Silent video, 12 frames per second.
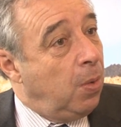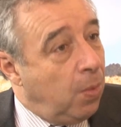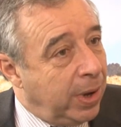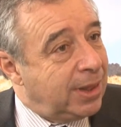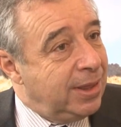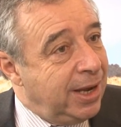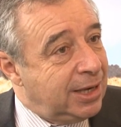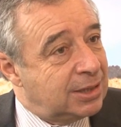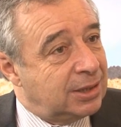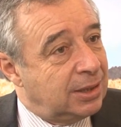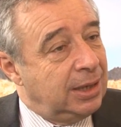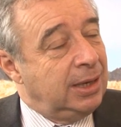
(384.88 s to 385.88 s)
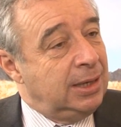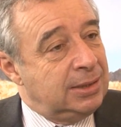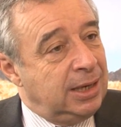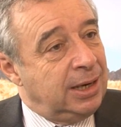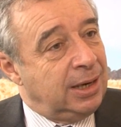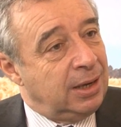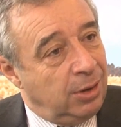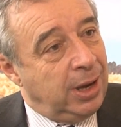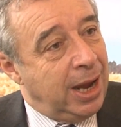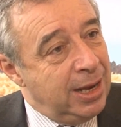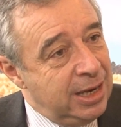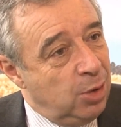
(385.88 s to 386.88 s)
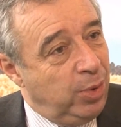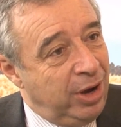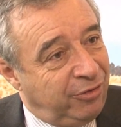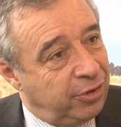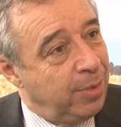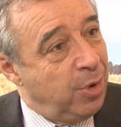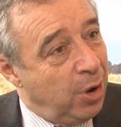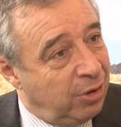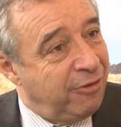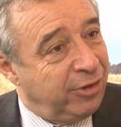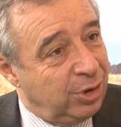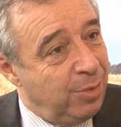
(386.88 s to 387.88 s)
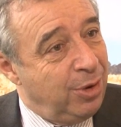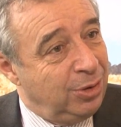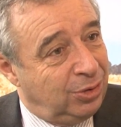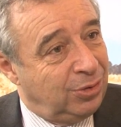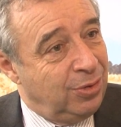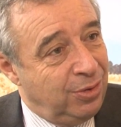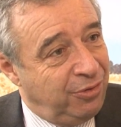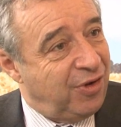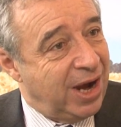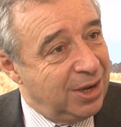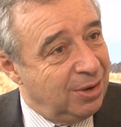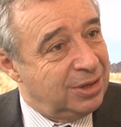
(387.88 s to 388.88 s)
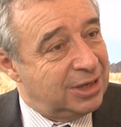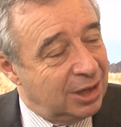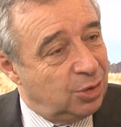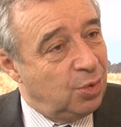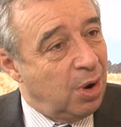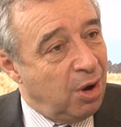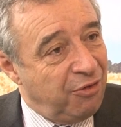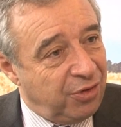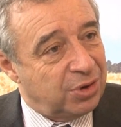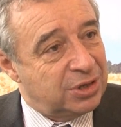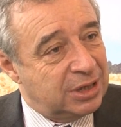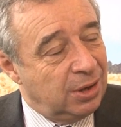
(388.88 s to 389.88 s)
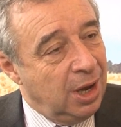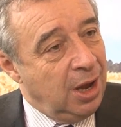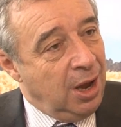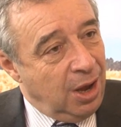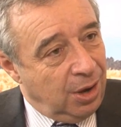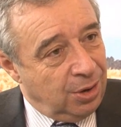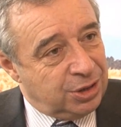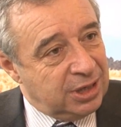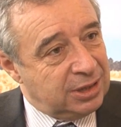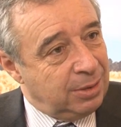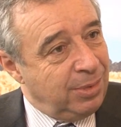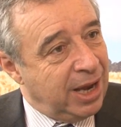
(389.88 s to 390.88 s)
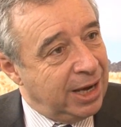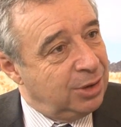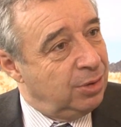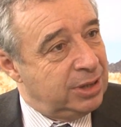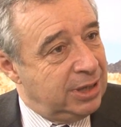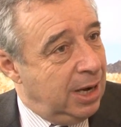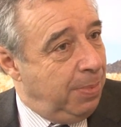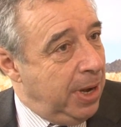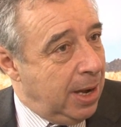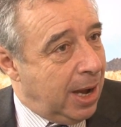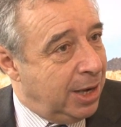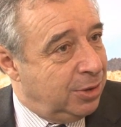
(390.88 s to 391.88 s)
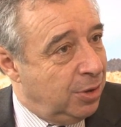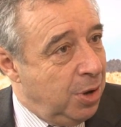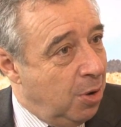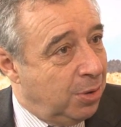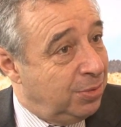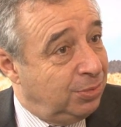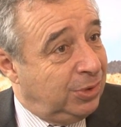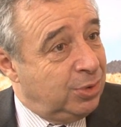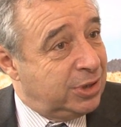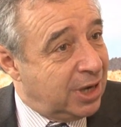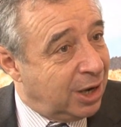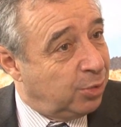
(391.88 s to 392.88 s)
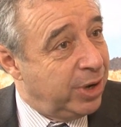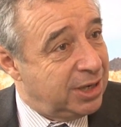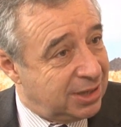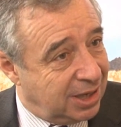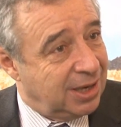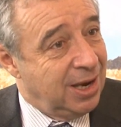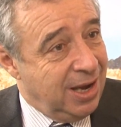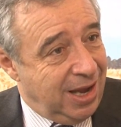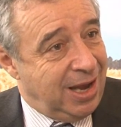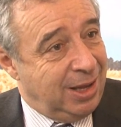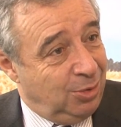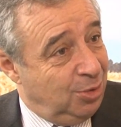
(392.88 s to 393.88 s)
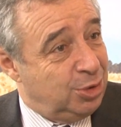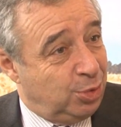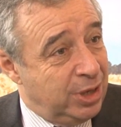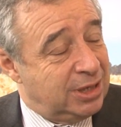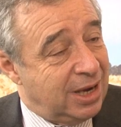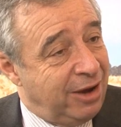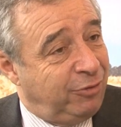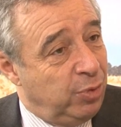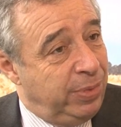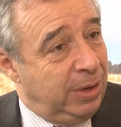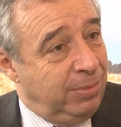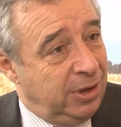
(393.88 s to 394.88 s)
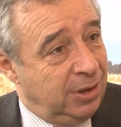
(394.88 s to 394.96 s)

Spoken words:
What next? Is there any will from a government to finance and to offer a system like the CAP? I don't know. Those are risks, and those risks have to be